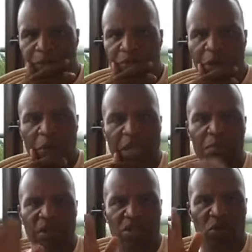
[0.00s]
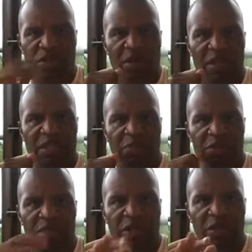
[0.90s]
It'll be in bookstores and all this stuff, but
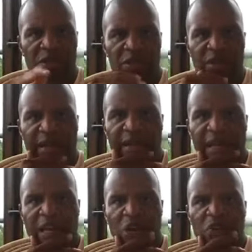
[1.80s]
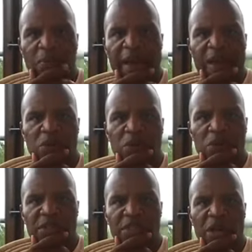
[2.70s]
you can go to, you can do that. Hello from Baton
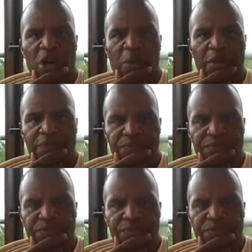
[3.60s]
Rouge, it's Herman.